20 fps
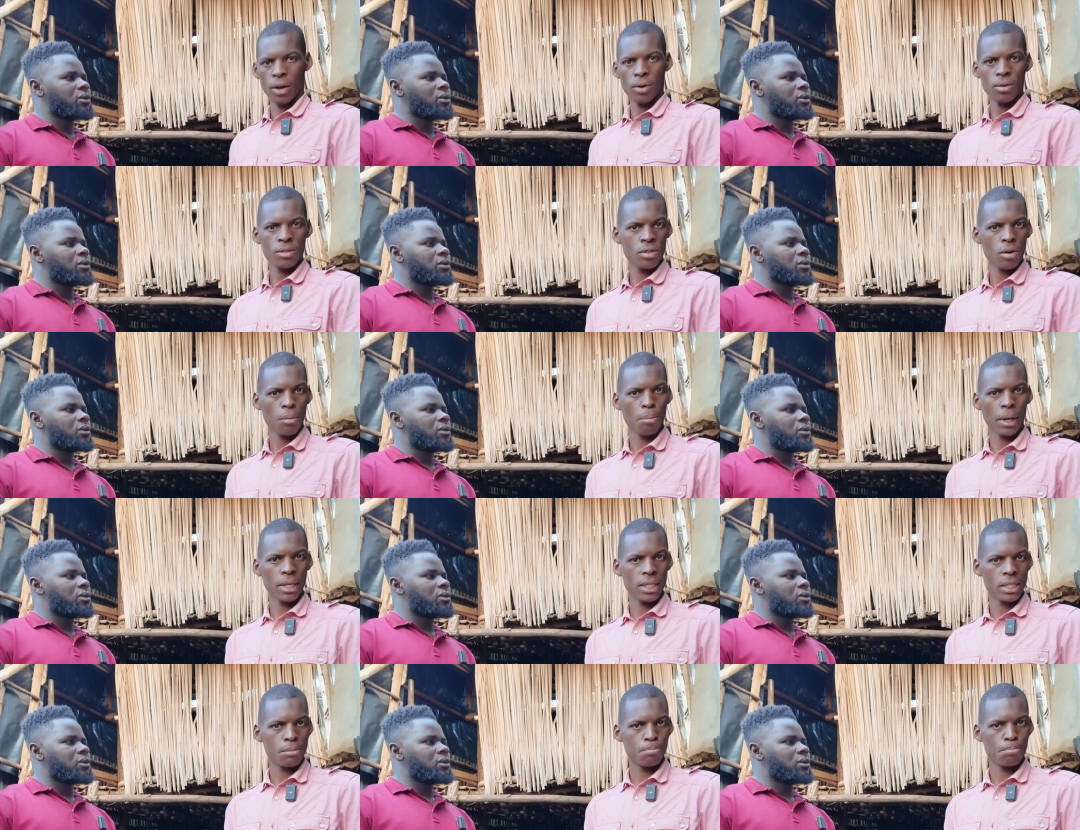Speaker 1: I also
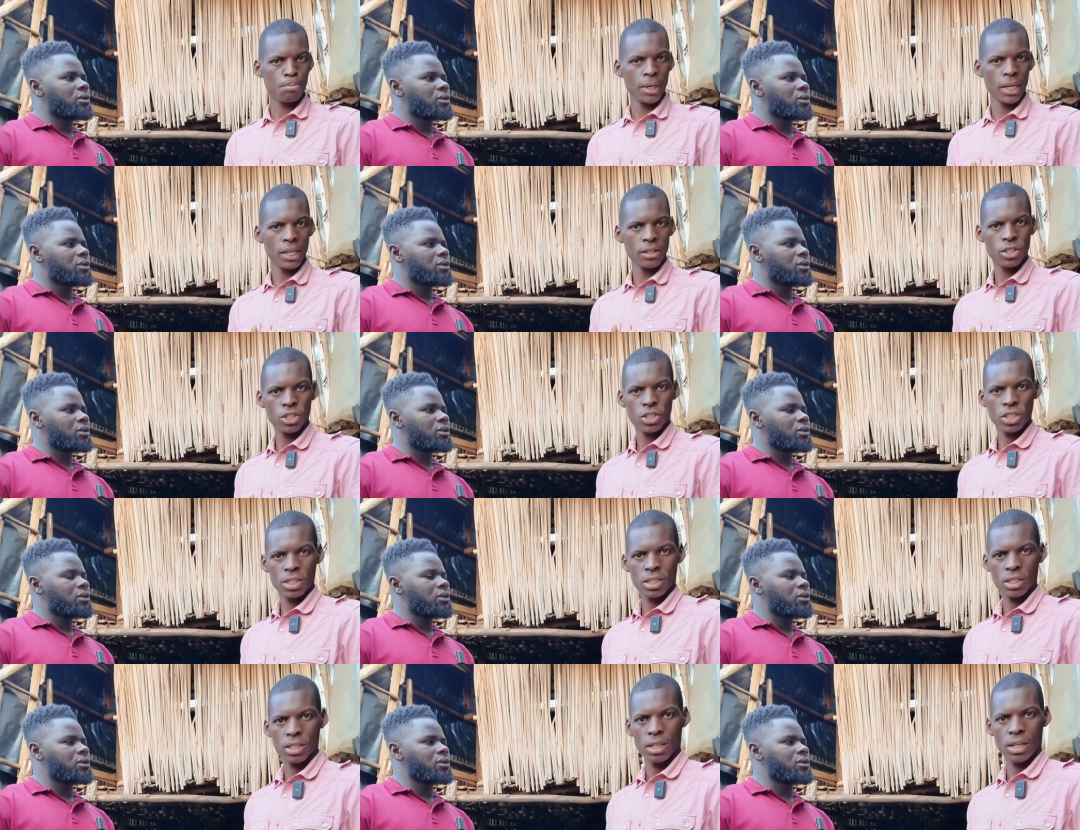
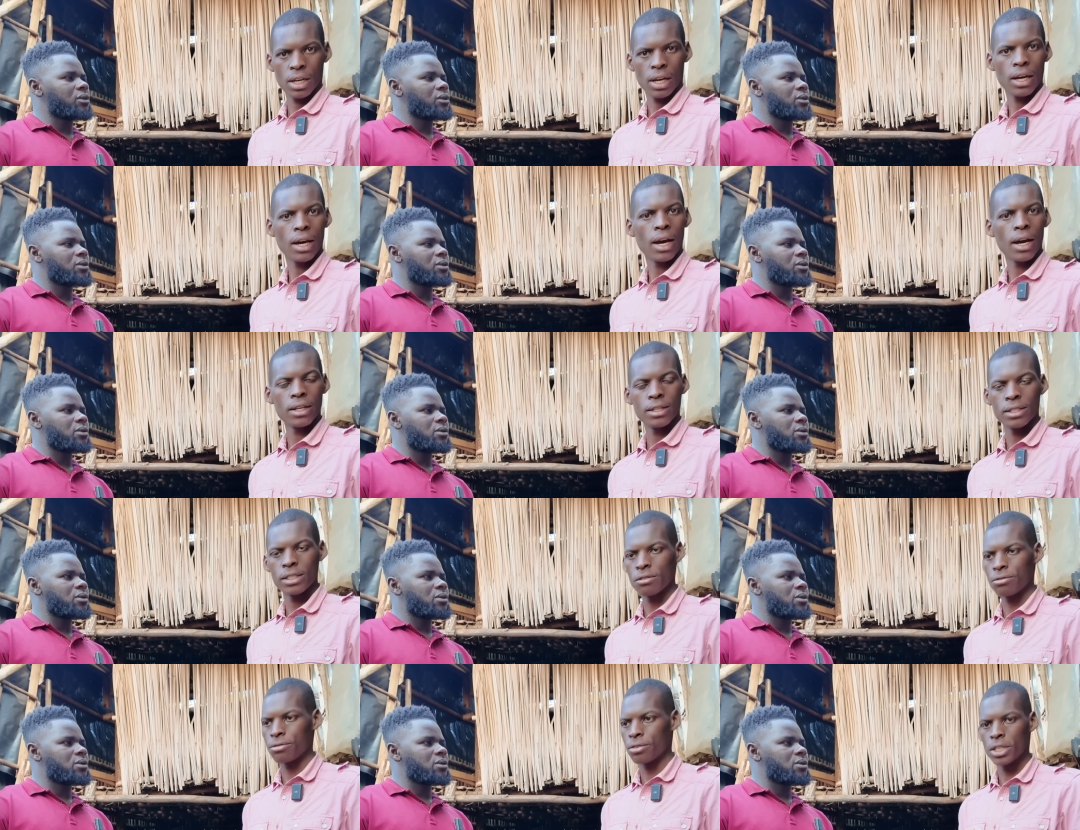participate
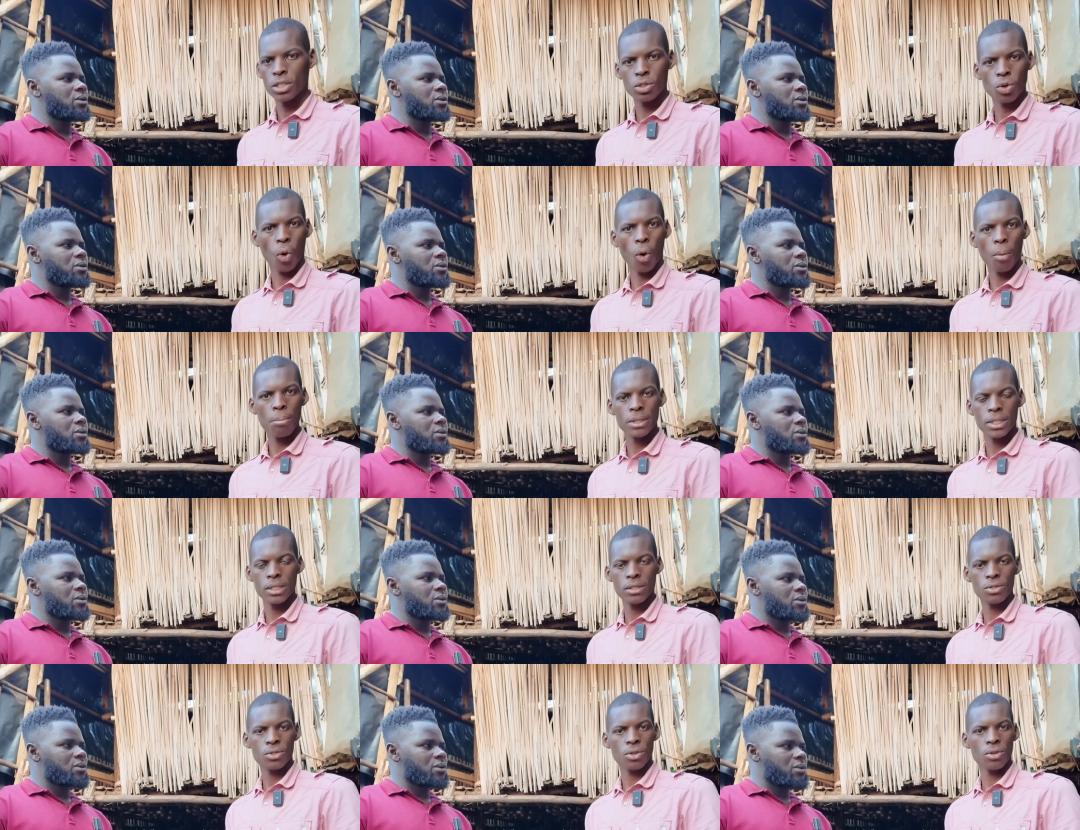in different
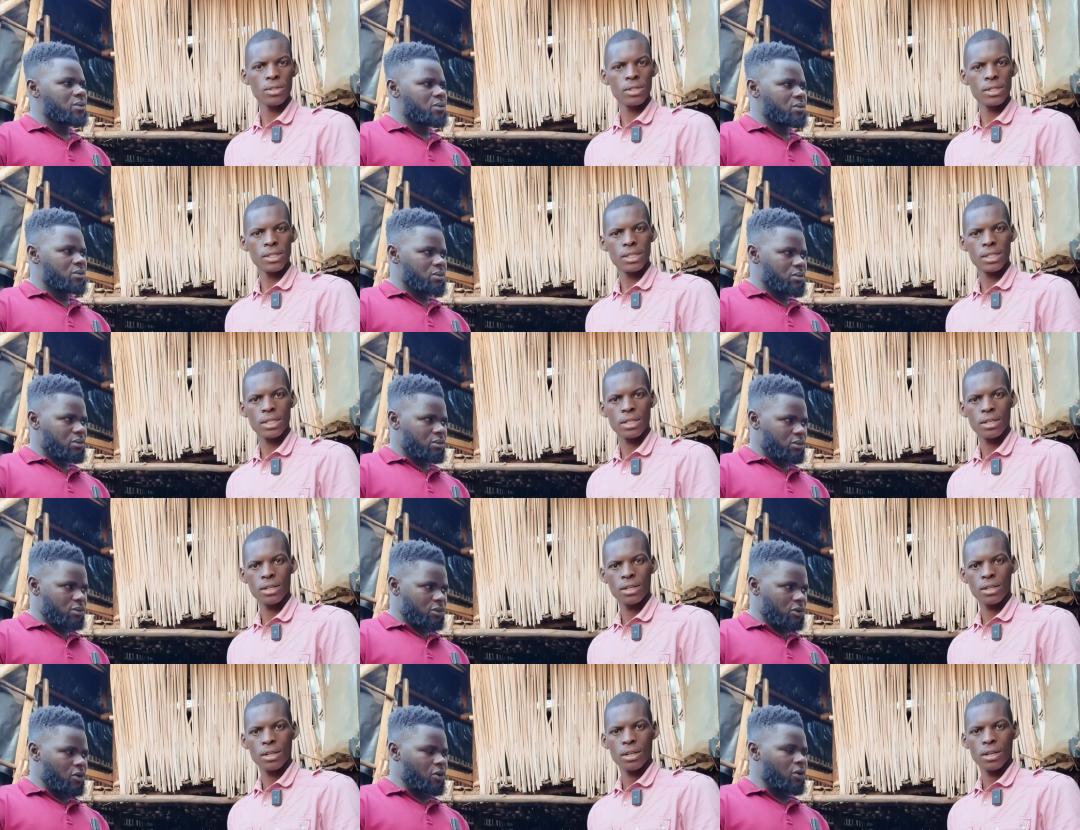competitions.
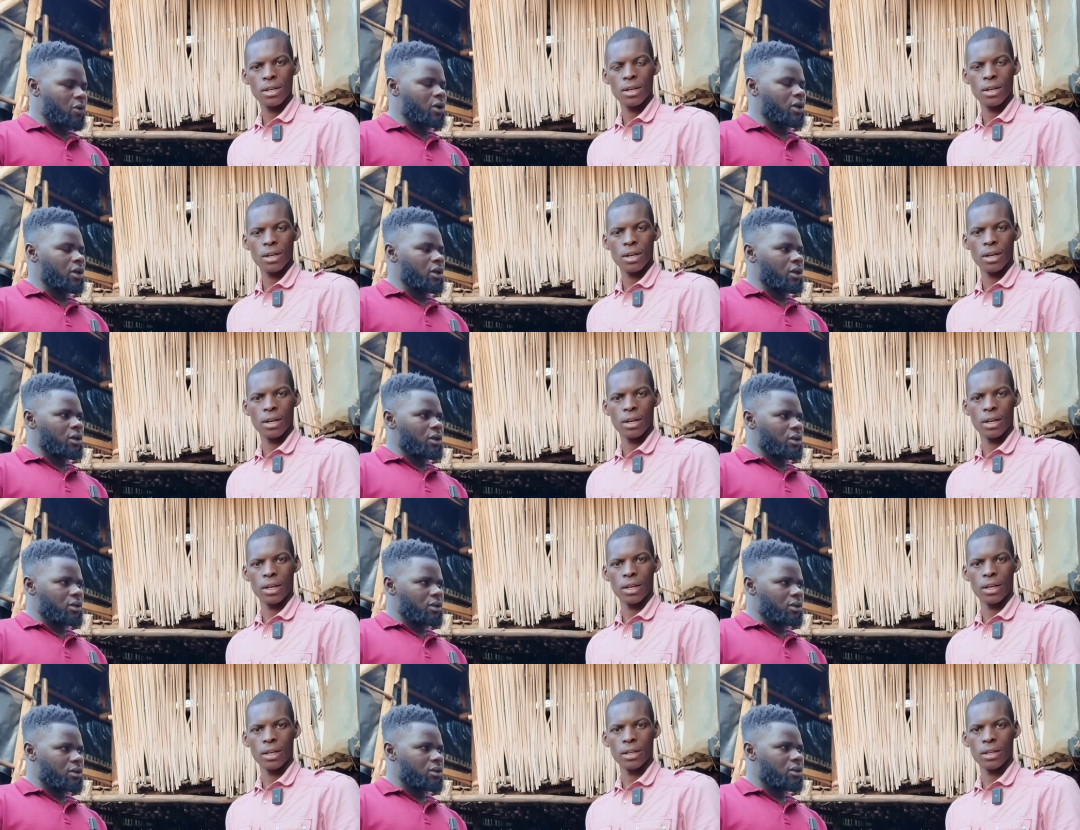
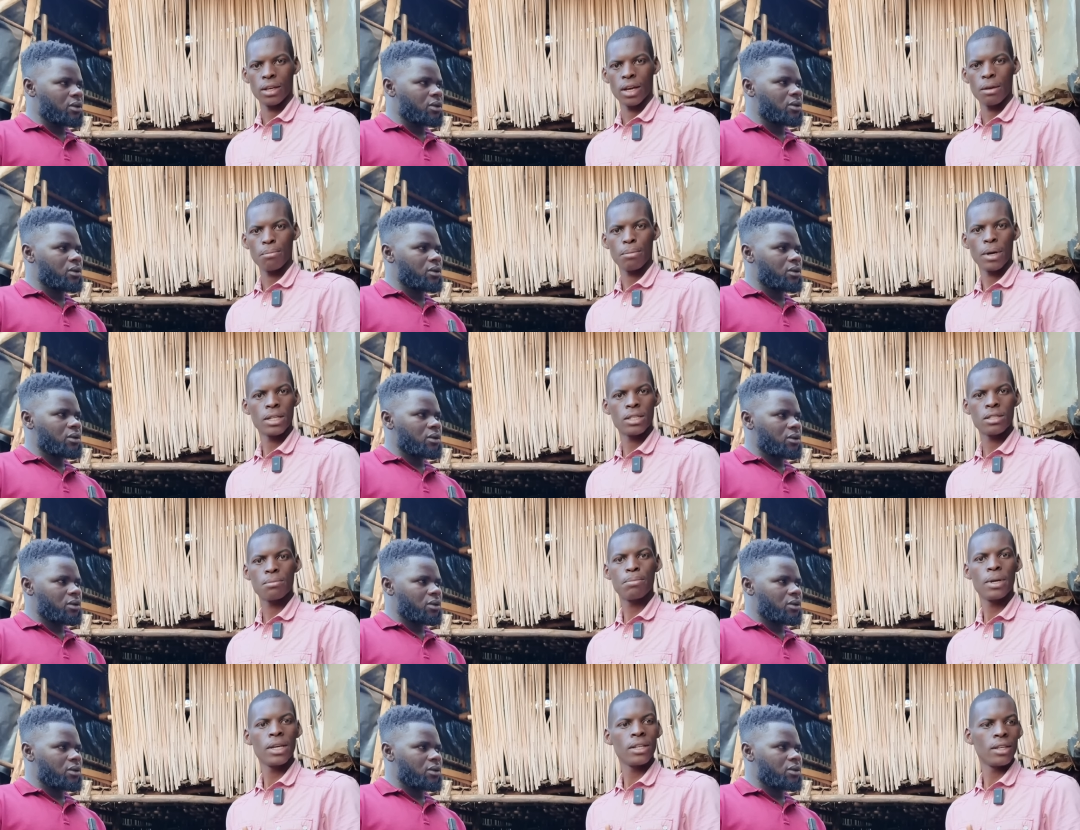Okay. I
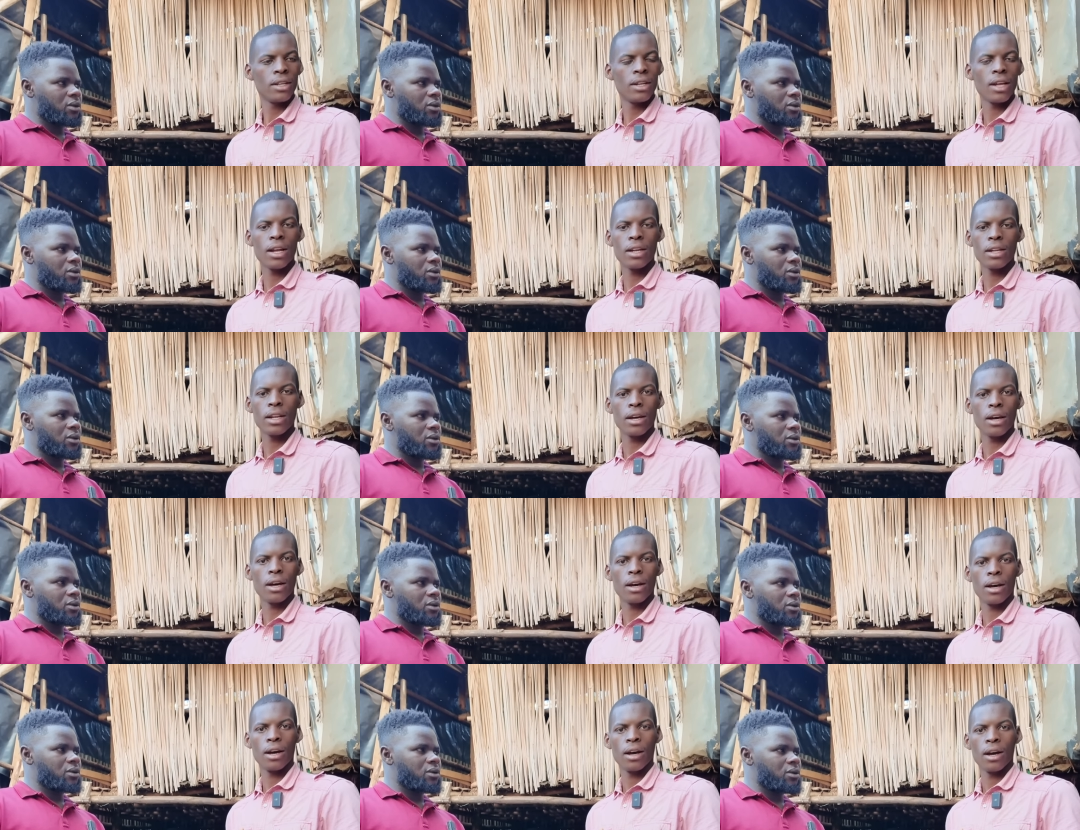participated and
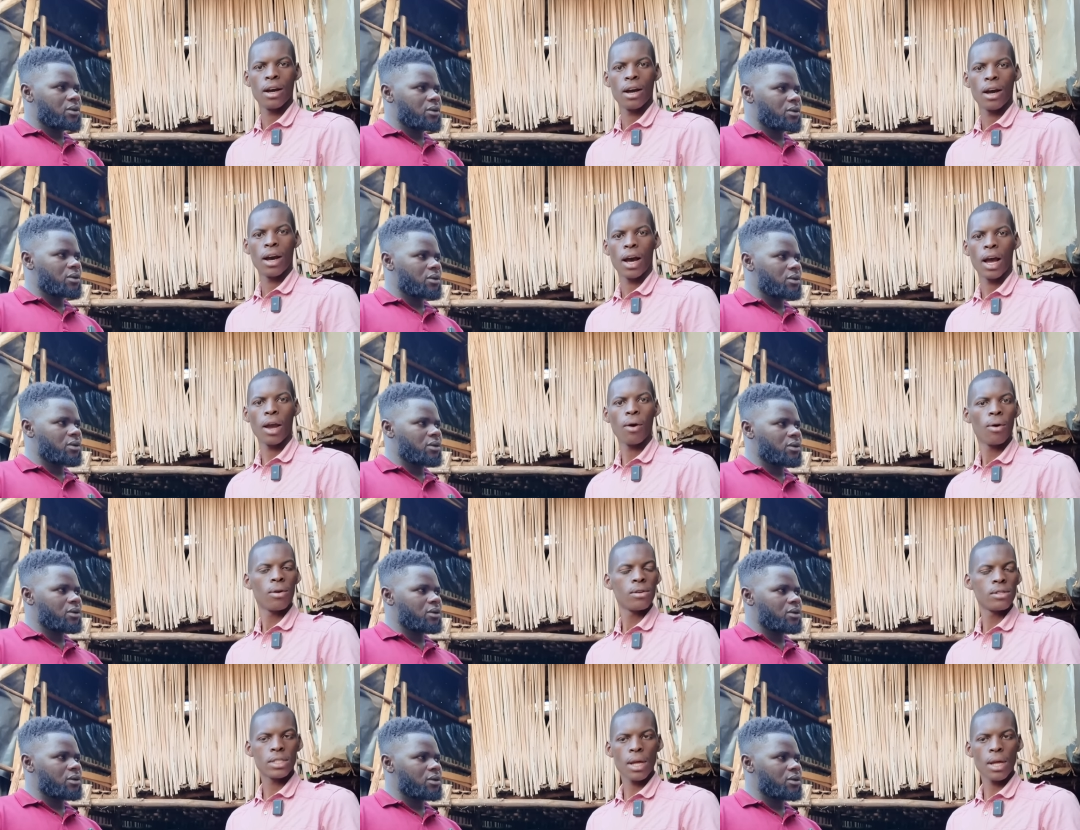I won